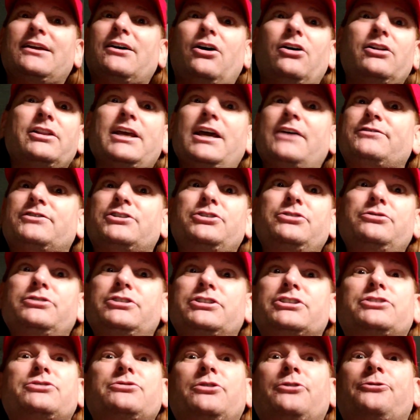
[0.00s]
all they have to do
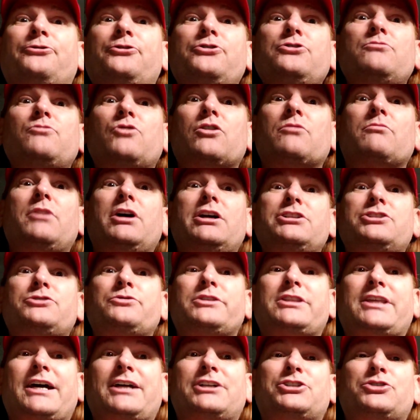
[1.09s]
is do a few more months
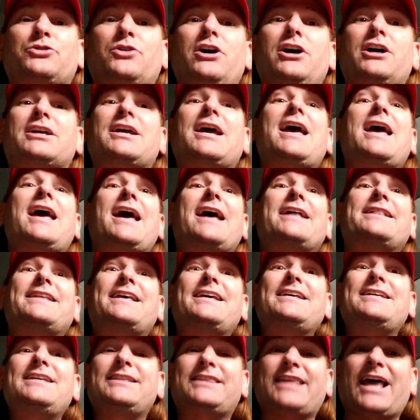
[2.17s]
with that truck, and
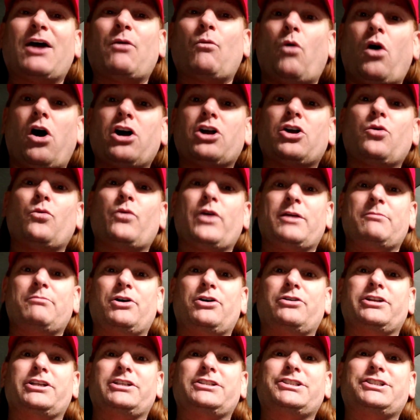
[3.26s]
they get that walkaway
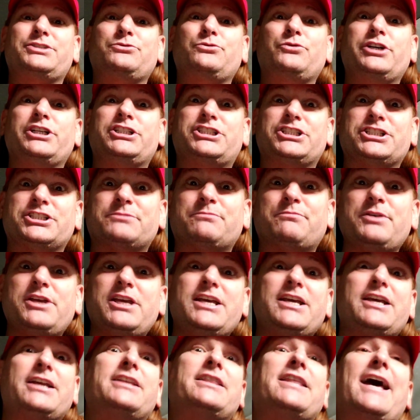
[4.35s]
bonus, which is
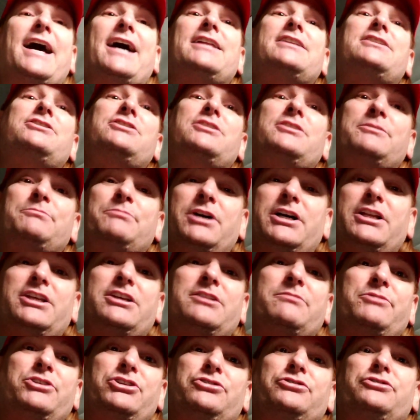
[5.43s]
big. That money
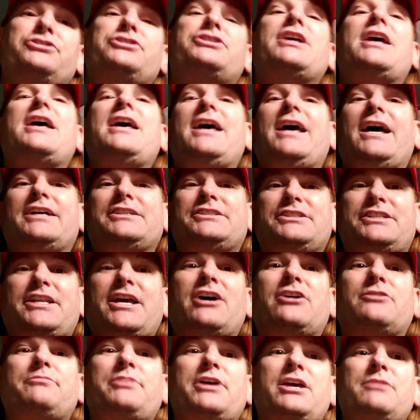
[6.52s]
can be used as a
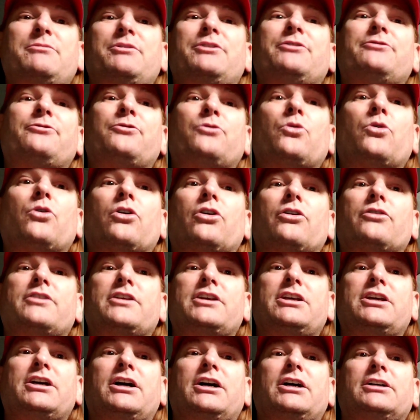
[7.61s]
down payment for
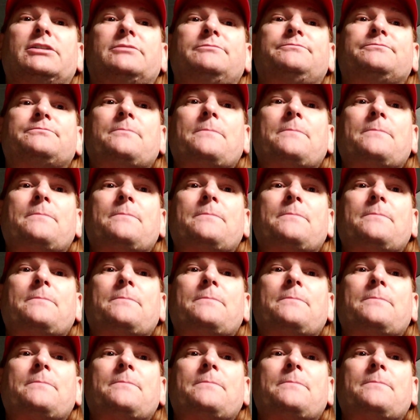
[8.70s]
a